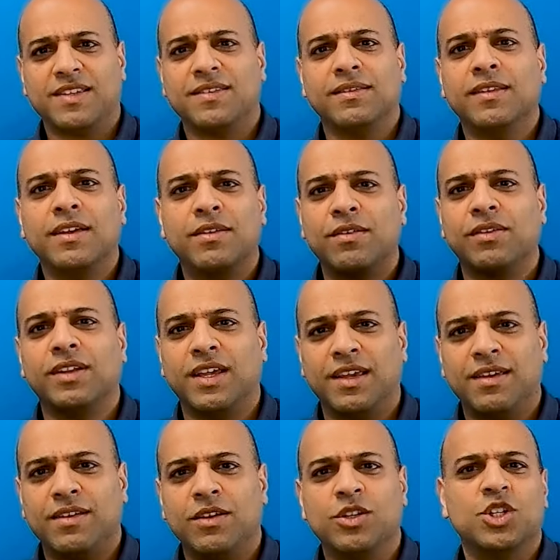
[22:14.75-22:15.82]
It's
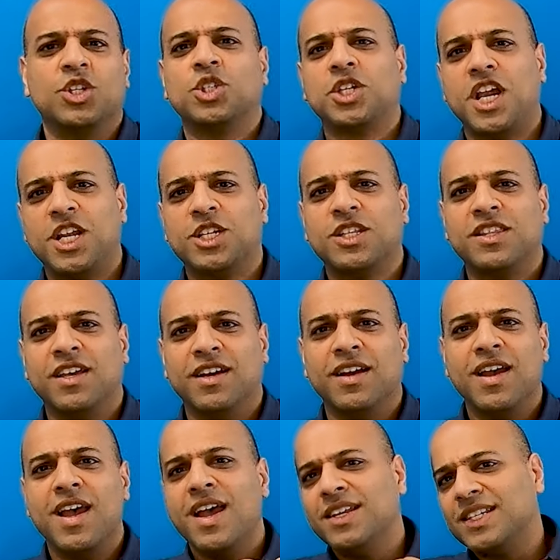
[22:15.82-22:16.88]
literally, you just change
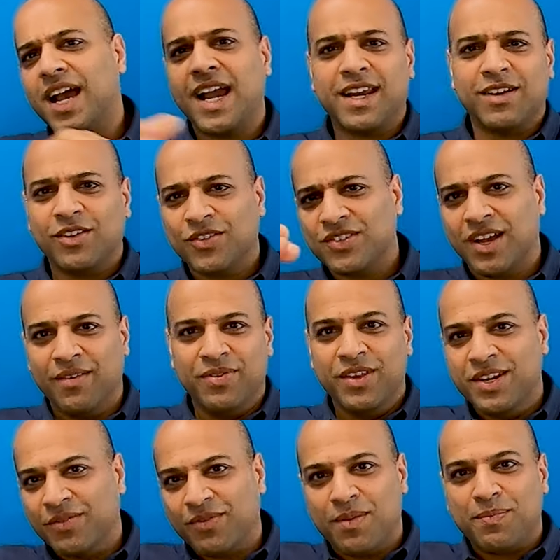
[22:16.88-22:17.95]
the titles of the
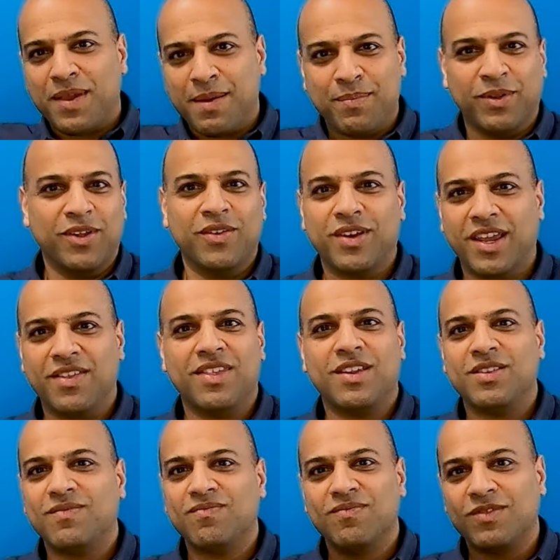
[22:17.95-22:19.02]
different people in
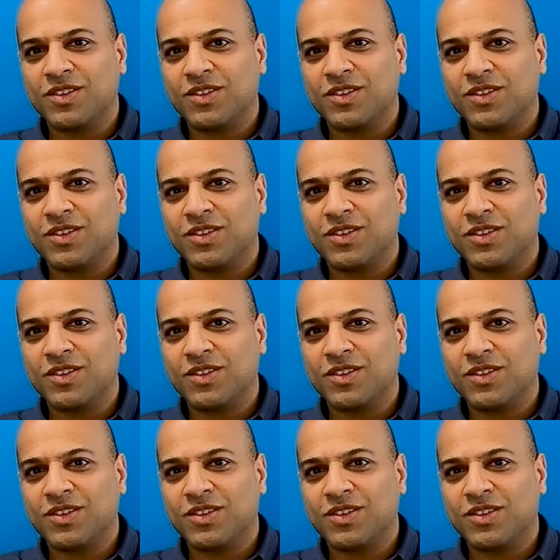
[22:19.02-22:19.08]
the